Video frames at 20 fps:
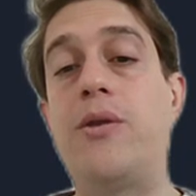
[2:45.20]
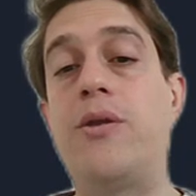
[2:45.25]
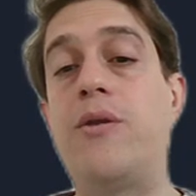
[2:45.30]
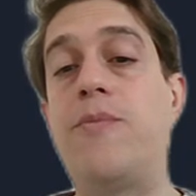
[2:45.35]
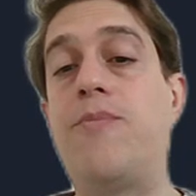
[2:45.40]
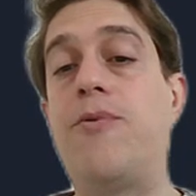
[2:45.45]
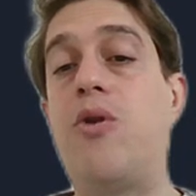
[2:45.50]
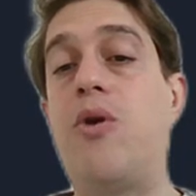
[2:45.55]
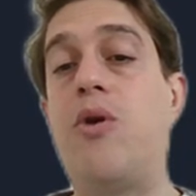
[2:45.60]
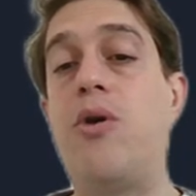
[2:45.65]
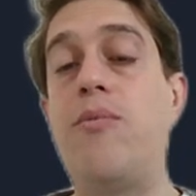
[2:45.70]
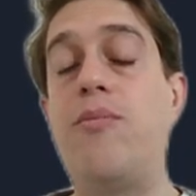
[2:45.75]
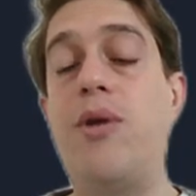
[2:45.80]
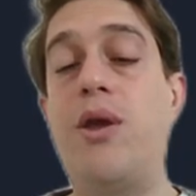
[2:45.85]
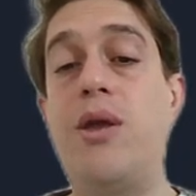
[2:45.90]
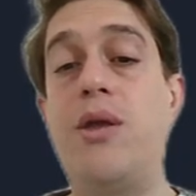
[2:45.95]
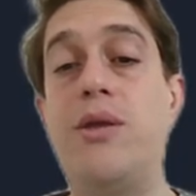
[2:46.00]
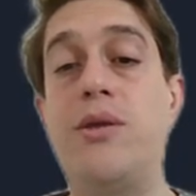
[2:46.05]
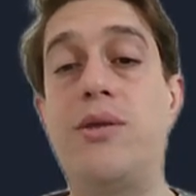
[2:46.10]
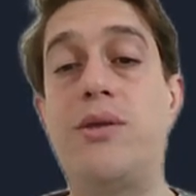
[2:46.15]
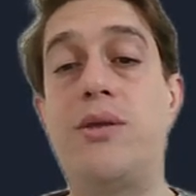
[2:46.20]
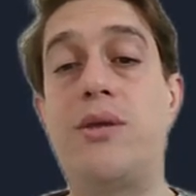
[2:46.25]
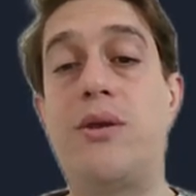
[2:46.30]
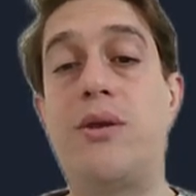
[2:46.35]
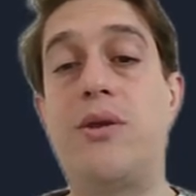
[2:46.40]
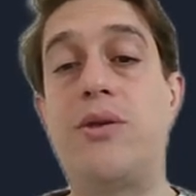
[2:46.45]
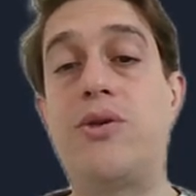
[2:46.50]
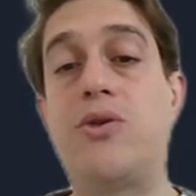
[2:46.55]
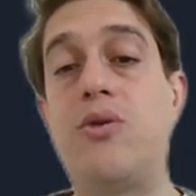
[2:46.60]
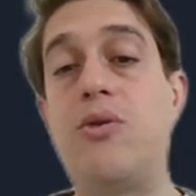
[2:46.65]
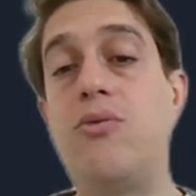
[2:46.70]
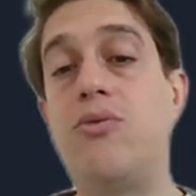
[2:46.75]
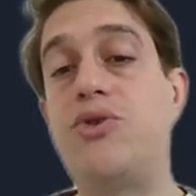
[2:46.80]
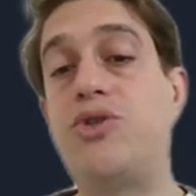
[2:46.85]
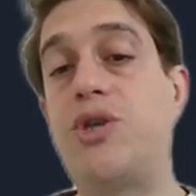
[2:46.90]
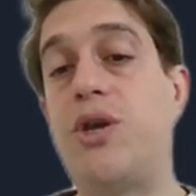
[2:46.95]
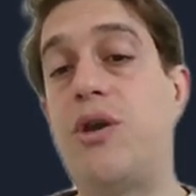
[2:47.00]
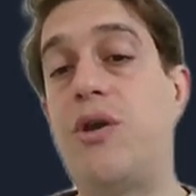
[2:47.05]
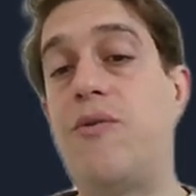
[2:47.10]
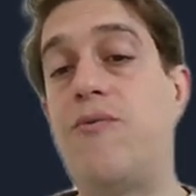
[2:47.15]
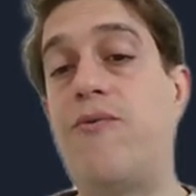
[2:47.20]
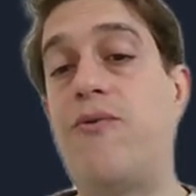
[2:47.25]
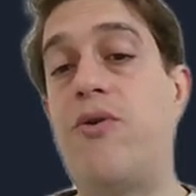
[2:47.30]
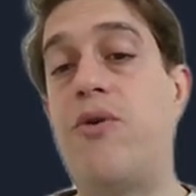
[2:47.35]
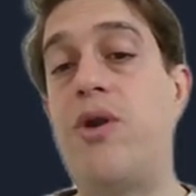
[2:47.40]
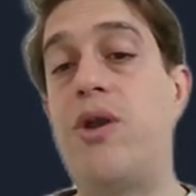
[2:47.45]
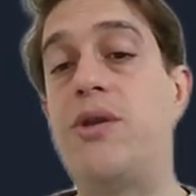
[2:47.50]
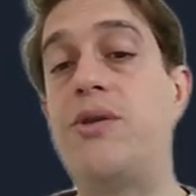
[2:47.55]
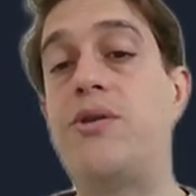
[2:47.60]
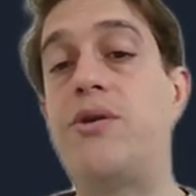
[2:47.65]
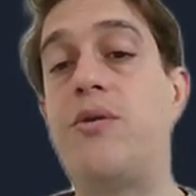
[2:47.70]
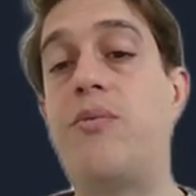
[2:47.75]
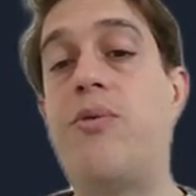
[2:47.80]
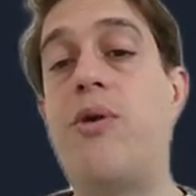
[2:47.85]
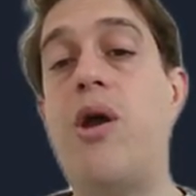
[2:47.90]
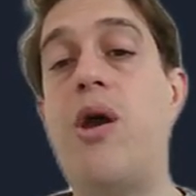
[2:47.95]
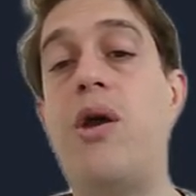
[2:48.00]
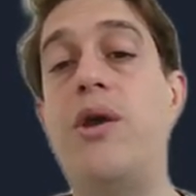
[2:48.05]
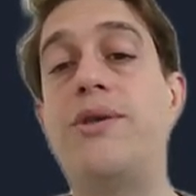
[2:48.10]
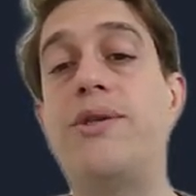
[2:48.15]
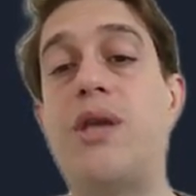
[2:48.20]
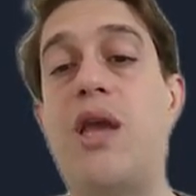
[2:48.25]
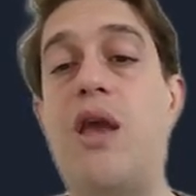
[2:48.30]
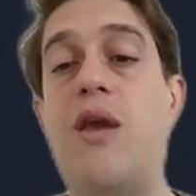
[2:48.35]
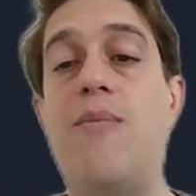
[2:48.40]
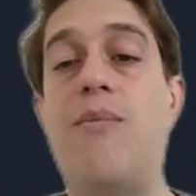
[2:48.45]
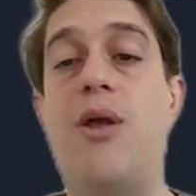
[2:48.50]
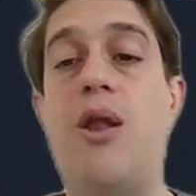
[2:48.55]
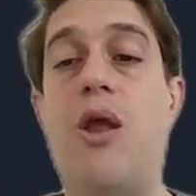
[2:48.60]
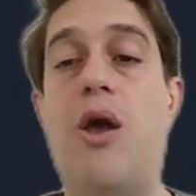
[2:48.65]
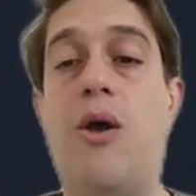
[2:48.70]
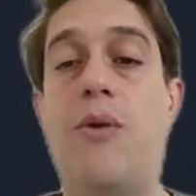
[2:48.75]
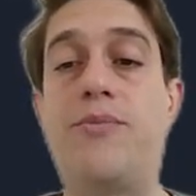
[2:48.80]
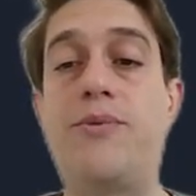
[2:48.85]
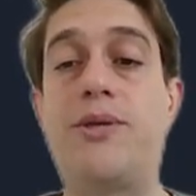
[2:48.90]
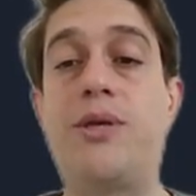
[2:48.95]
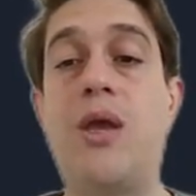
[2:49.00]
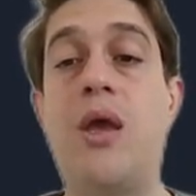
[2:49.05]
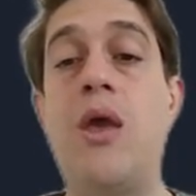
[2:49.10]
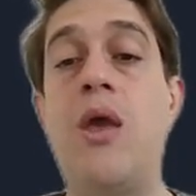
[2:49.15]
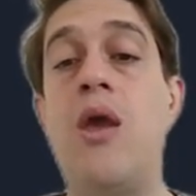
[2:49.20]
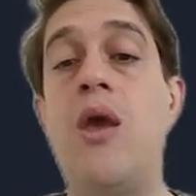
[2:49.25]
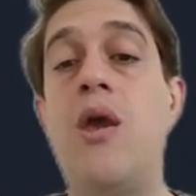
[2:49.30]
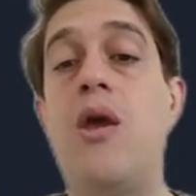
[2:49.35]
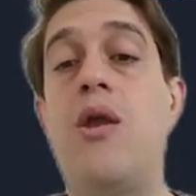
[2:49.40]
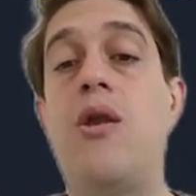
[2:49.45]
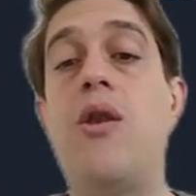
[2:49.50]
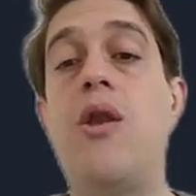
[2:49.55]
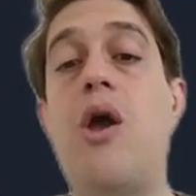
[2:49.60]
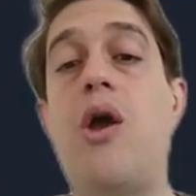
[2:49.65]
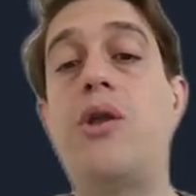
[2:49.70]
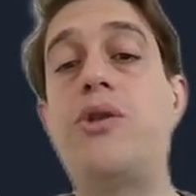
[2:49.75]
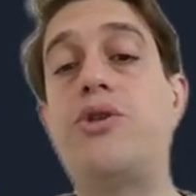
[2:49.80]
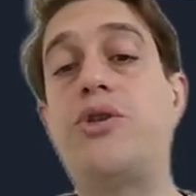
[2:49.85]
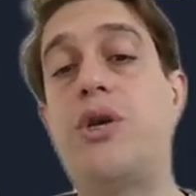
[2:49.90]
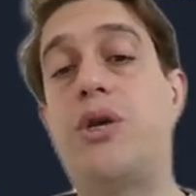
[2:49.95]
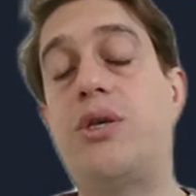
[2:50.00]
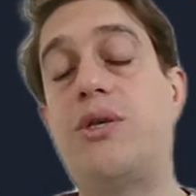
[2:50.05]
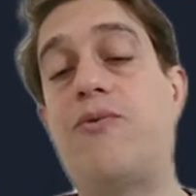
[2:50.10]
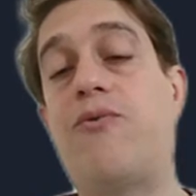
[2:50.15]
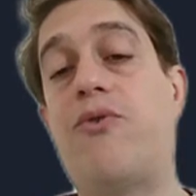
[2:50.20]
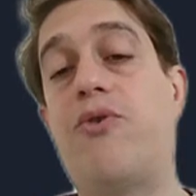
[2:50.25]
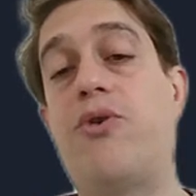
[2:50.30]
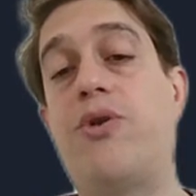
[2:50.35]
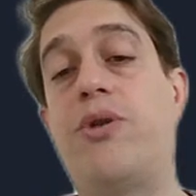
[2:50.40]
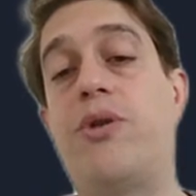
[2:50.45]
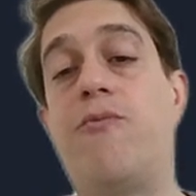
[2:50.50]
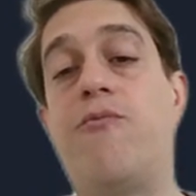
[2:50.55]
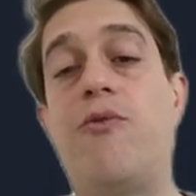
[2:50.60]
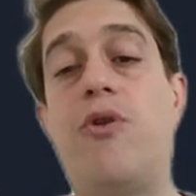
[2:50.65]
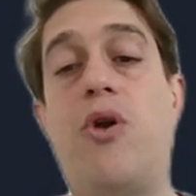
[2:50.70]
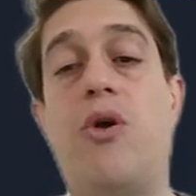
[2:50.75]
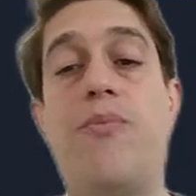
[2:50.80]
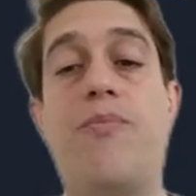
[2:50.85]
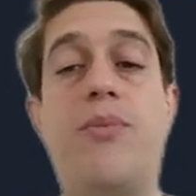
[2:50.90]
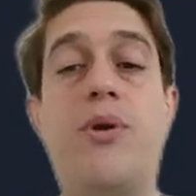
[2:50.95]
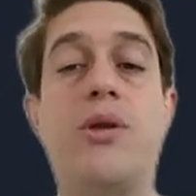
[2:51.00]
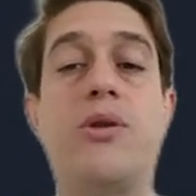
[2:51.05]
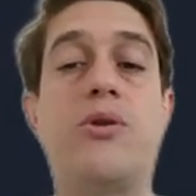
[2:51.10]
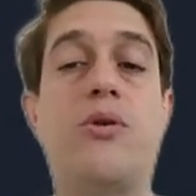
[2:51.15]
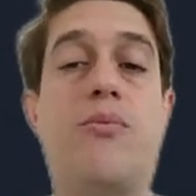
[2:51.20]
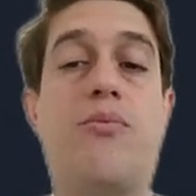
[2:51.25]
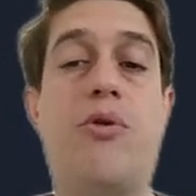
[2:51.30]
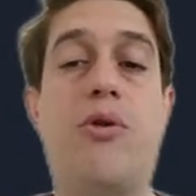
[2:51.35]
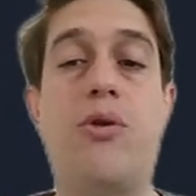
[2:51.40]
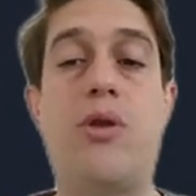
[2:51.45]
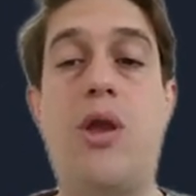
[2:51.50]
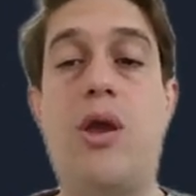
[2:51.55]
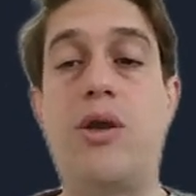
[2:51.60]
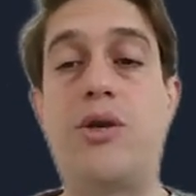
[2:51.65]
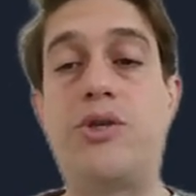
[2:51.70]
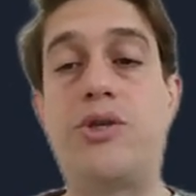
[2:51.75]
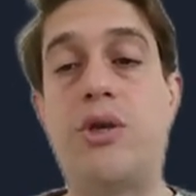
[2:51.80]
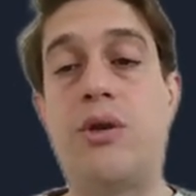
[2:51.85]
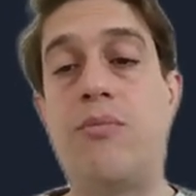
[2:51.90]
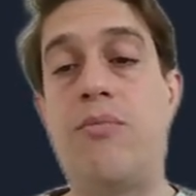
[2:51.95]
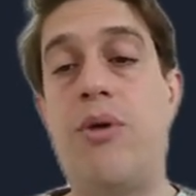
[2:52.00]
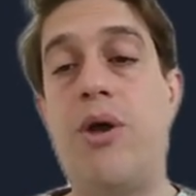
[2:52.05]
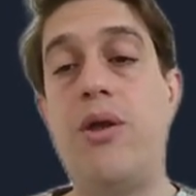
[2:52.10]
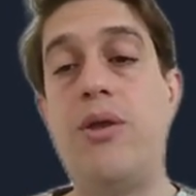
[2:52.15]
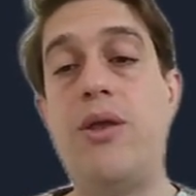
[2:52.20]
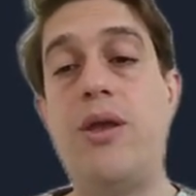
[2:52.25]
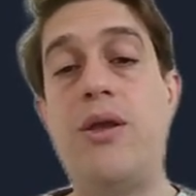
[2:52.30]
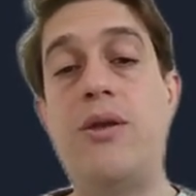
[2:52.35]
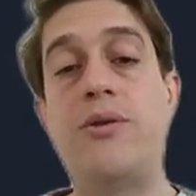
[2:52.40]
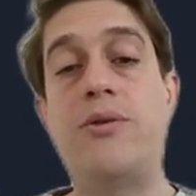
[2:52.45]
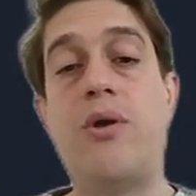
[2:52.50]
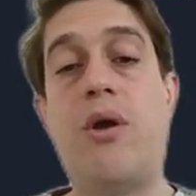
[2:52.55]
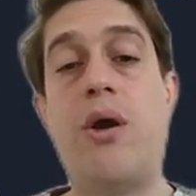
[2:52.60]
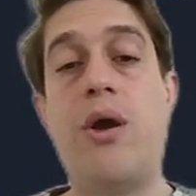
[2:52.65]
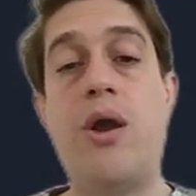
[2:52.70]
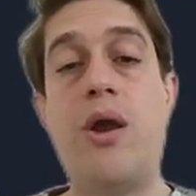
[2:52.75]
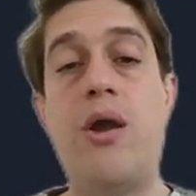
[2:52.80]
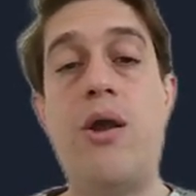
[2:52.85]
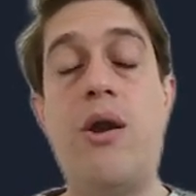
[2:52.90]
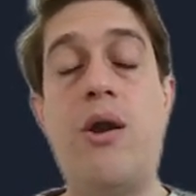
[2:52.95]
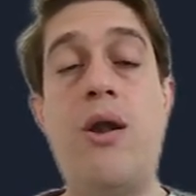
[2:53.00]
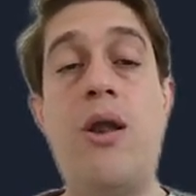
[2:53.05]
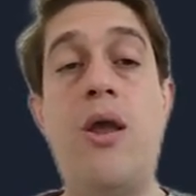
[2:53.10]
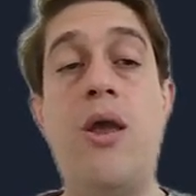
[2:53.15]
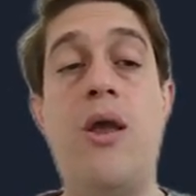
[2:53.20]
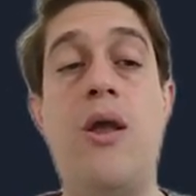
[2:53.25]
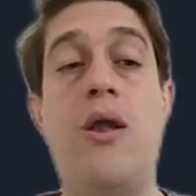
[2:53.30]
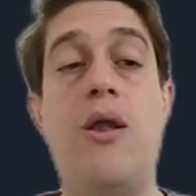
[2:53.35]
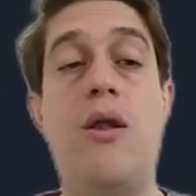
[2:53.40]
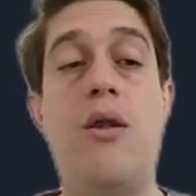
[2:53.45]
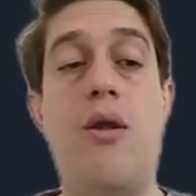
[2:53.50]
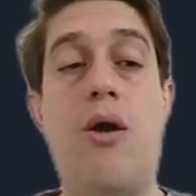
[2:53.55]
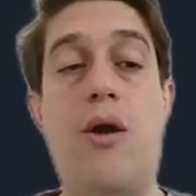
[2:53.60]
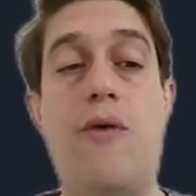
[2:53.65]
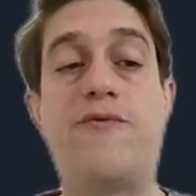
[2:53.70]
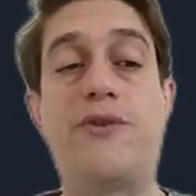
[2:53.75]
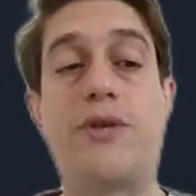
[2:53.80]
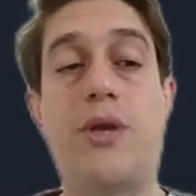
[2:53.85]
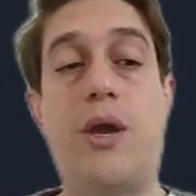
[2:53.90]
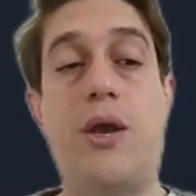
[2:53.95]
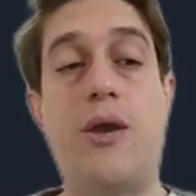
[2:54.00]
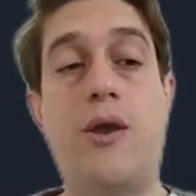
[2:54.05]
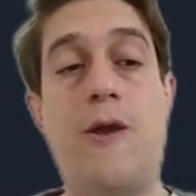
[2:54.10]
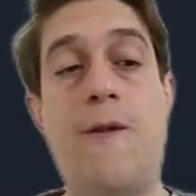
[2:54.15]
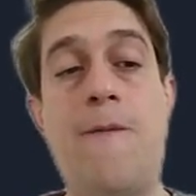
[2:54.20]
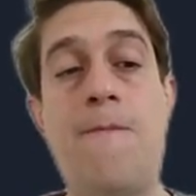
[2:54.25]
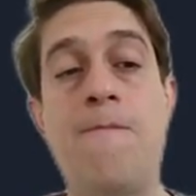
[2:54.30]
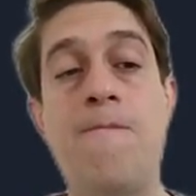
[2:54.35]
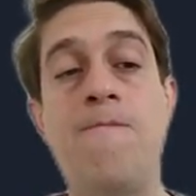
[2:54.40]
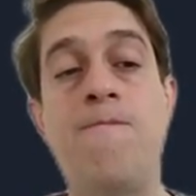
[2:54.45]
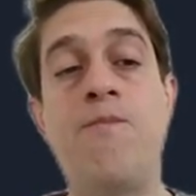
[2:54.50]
deployment solution for enterprise ML ops, not just for development or production, but the entire life cycle.